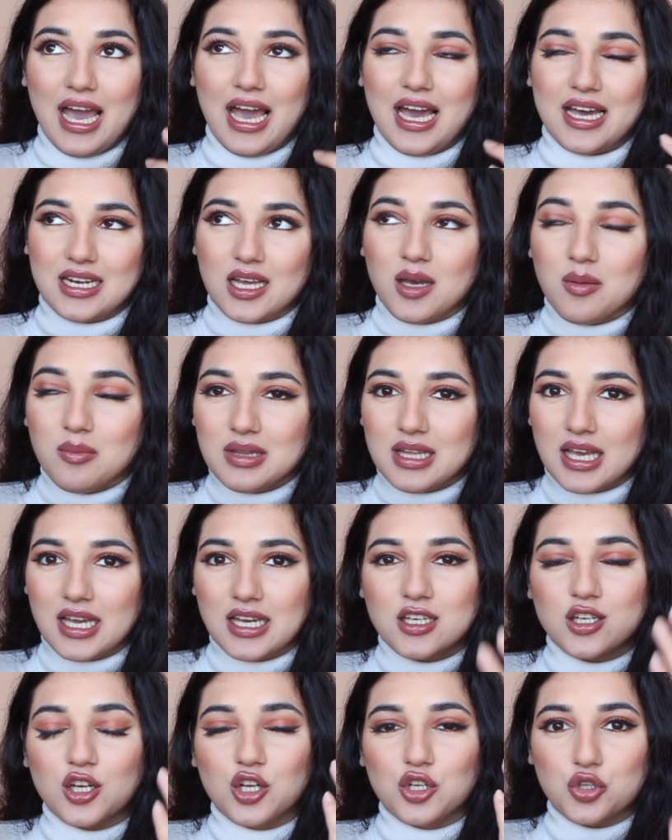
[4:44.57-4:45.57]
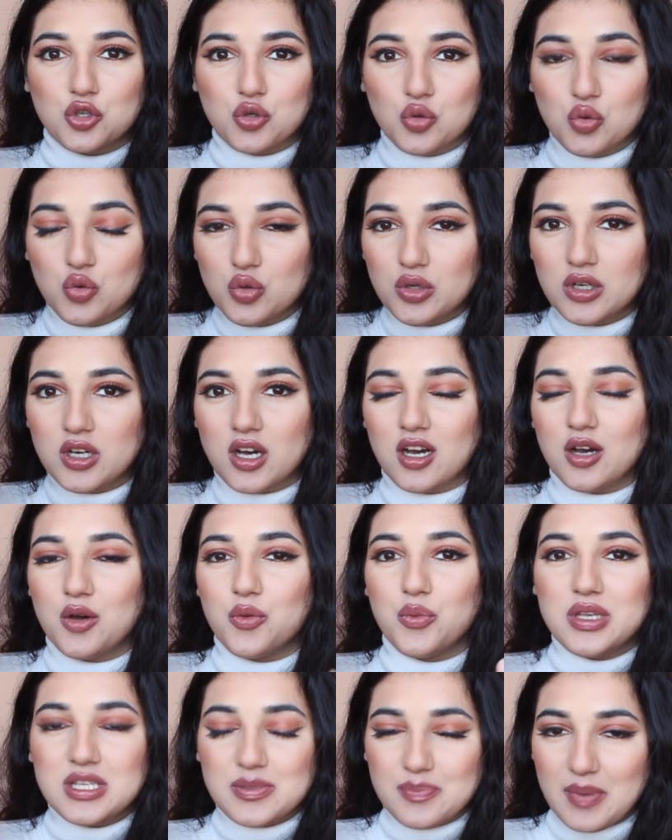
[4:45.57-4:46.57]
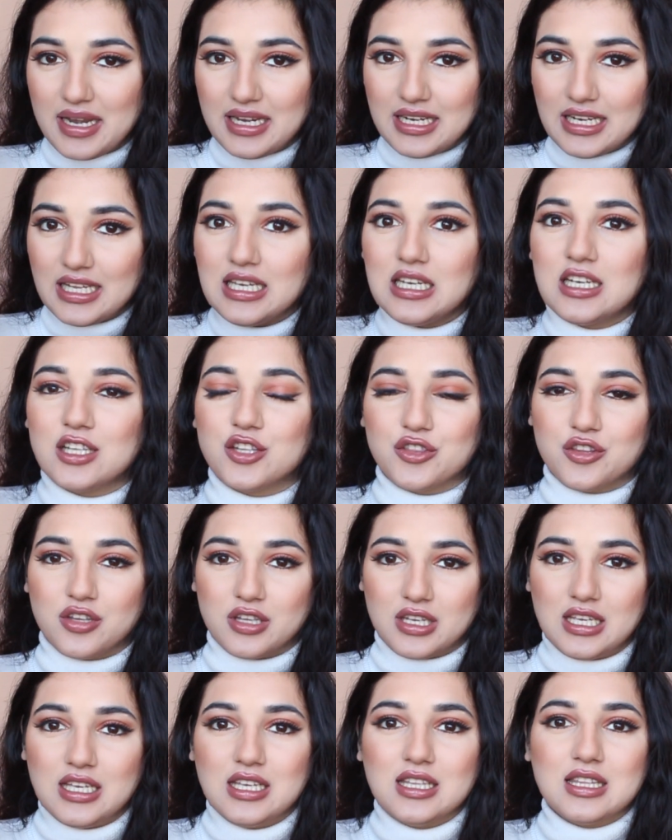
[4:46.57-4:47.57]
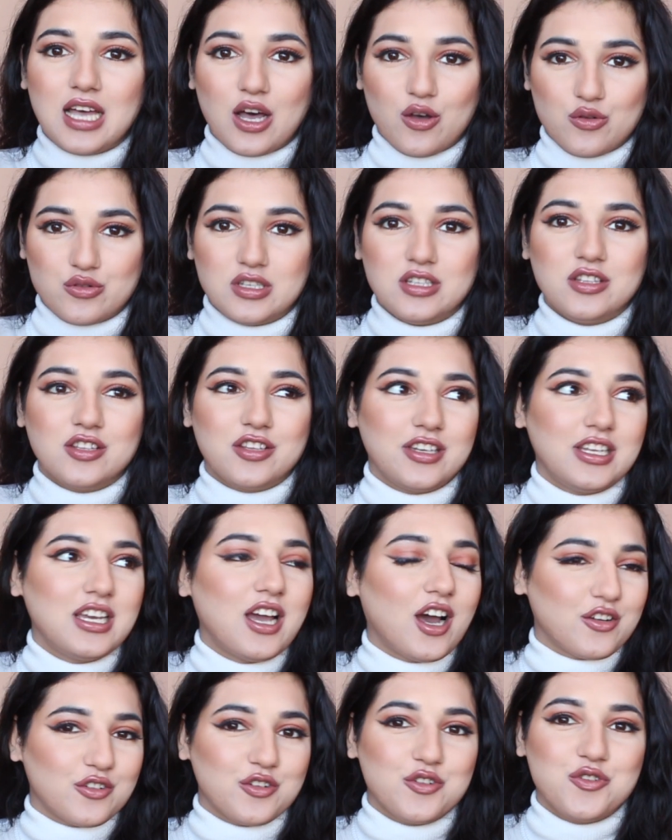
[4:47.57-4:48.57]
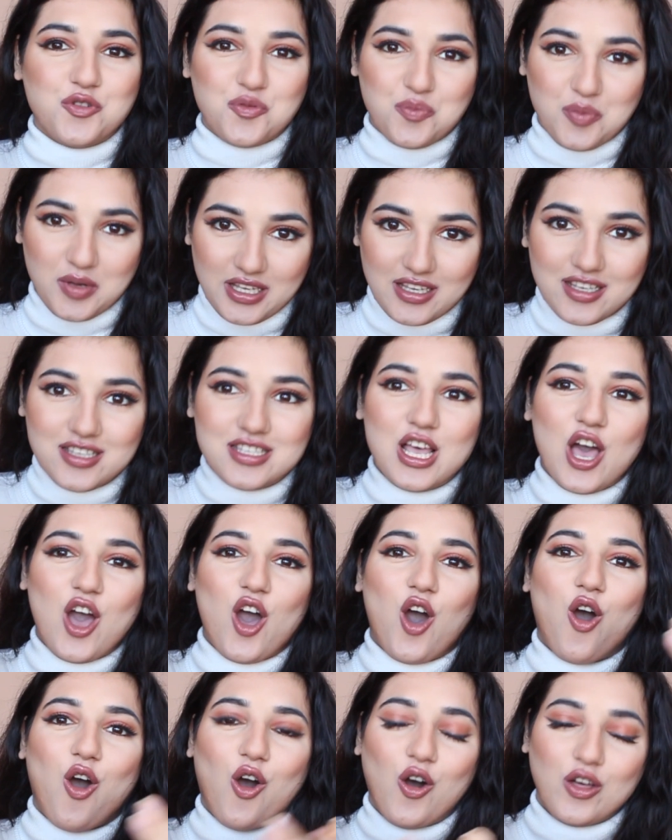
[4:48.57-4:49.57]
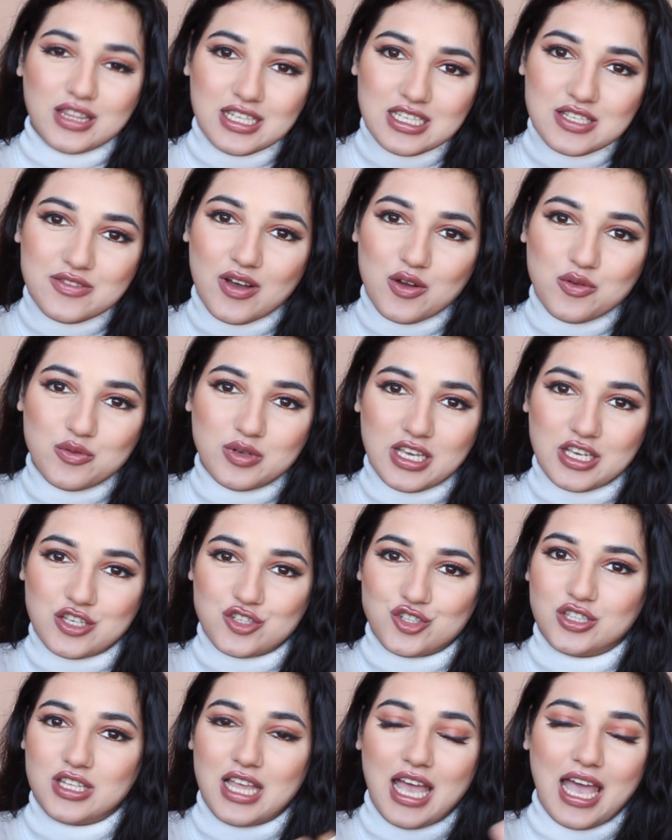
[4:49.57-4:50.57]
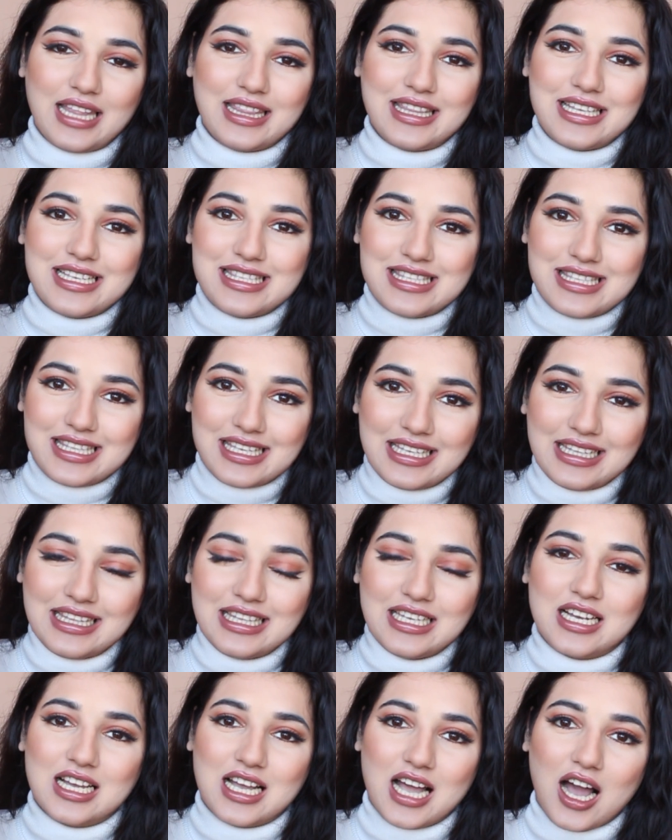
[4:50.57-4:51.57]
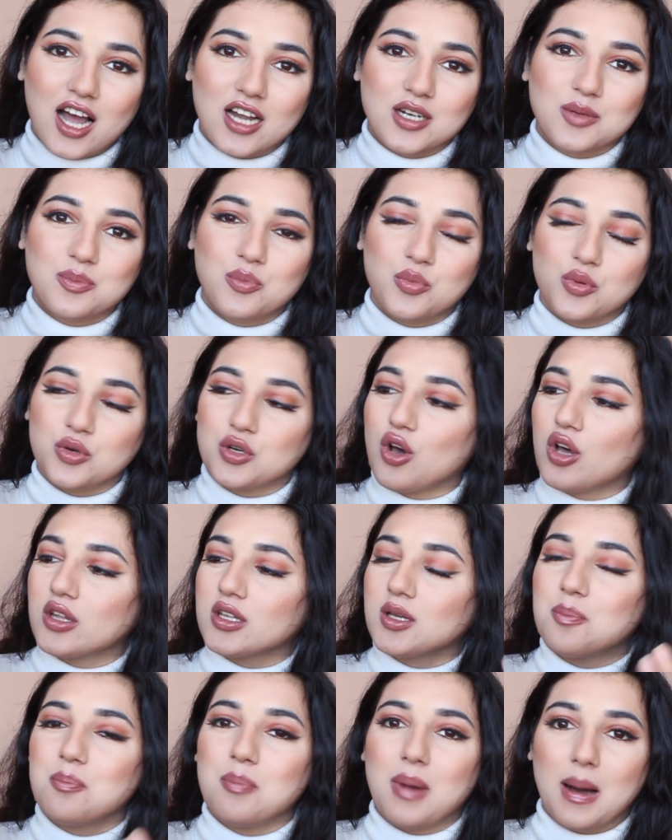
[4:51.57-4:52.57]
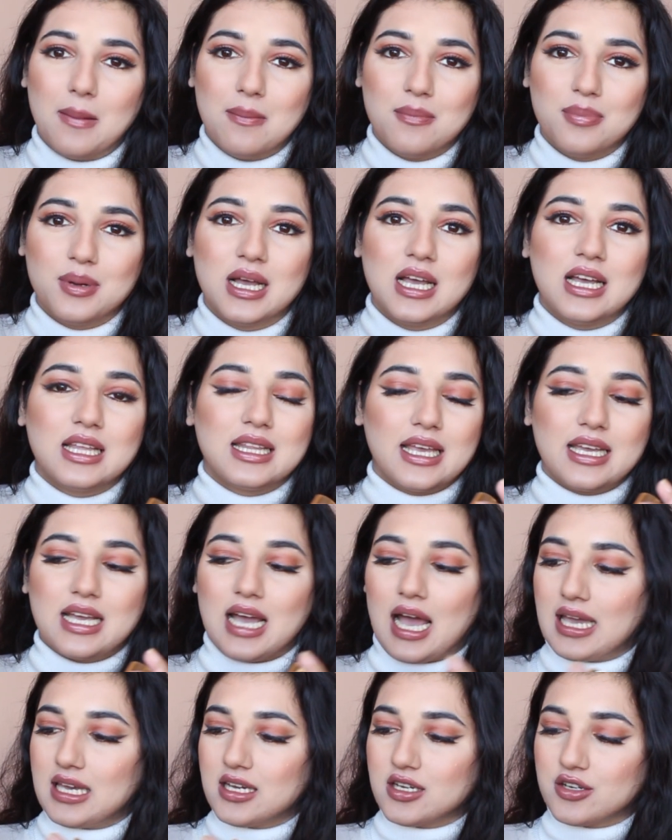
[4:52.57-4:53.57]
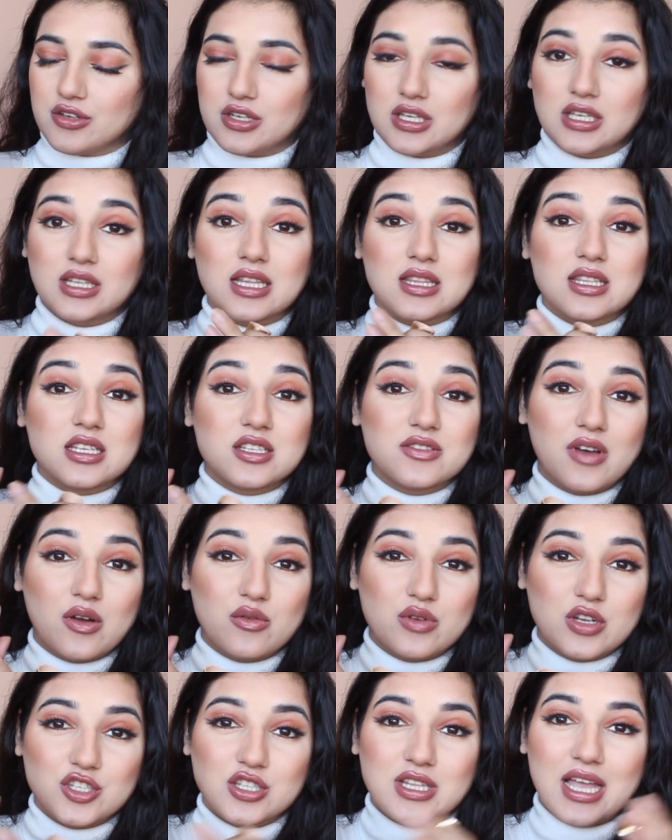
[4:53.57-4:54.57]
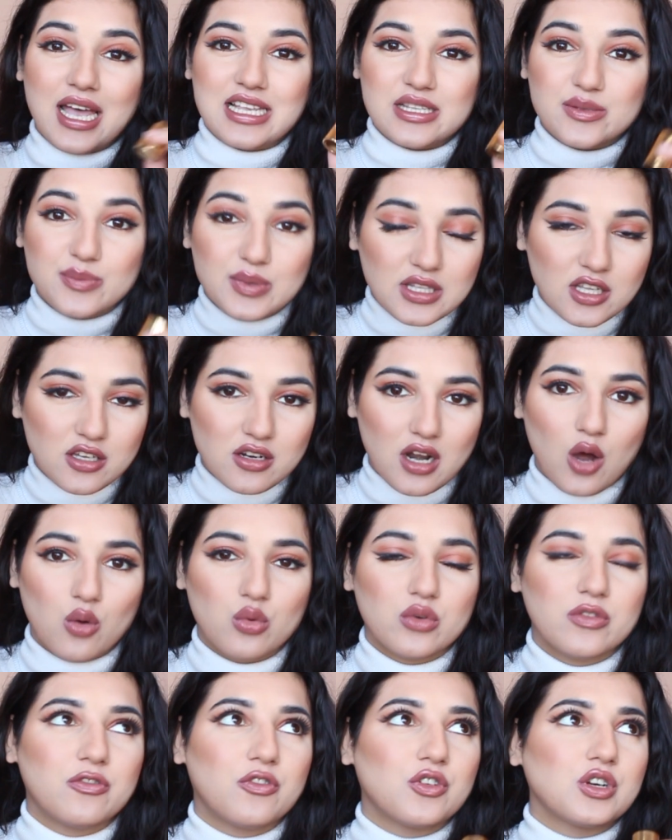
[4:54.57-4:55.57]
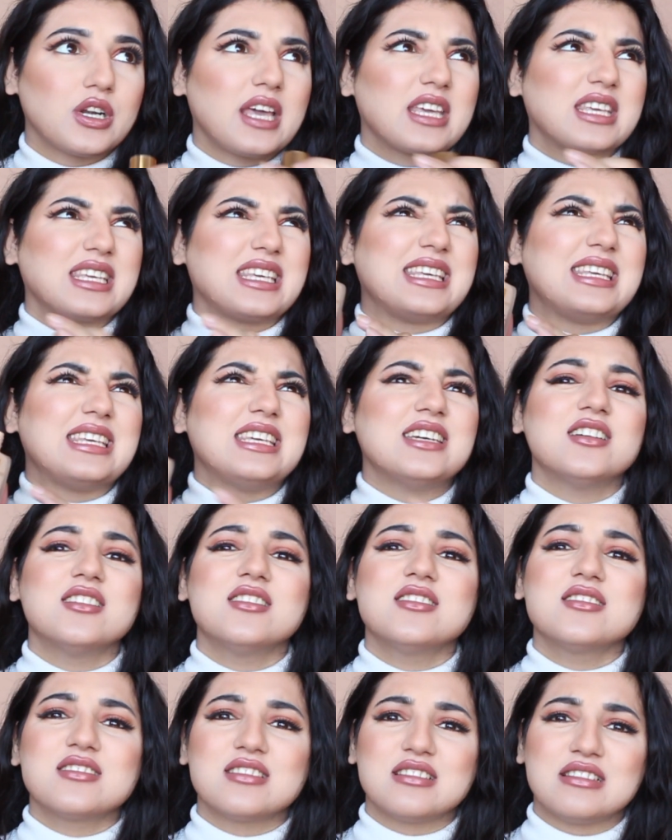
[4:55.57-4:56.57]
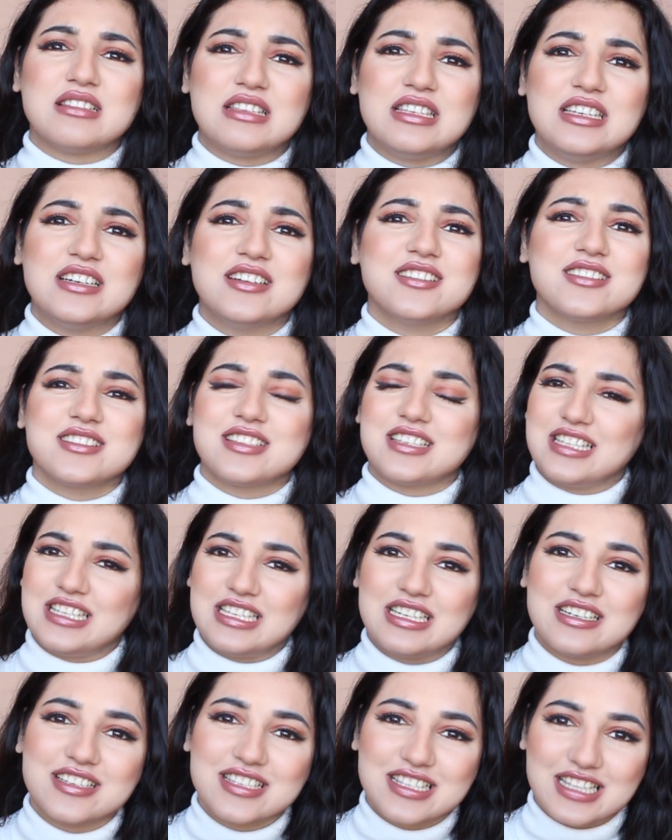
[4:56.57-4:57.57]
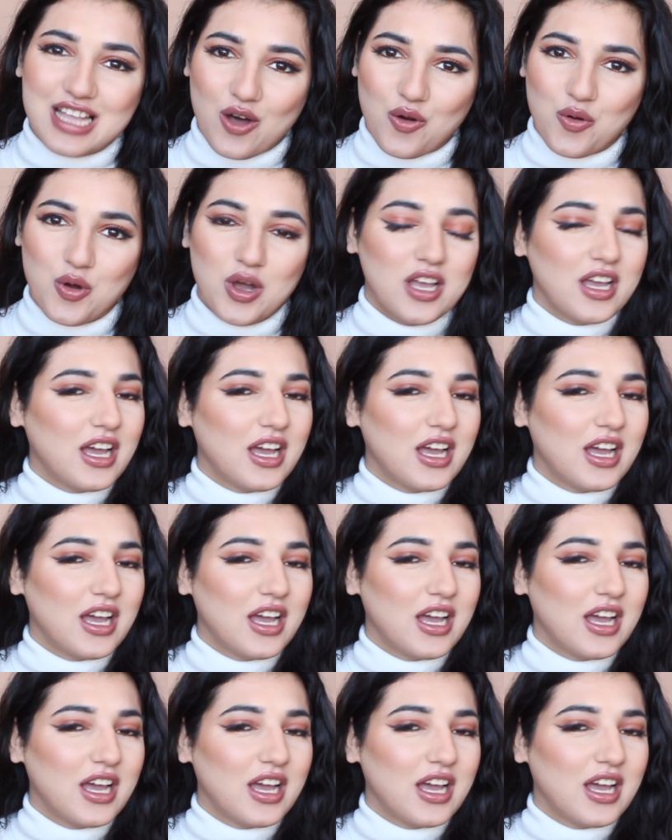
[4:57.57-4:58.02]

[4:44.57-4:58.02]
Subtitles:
And I'm like, dude, we're spending 3,300 rupees on this foundation and they still can't put on a pump. Like, I agree that this foundation has been around for like years and years and years now.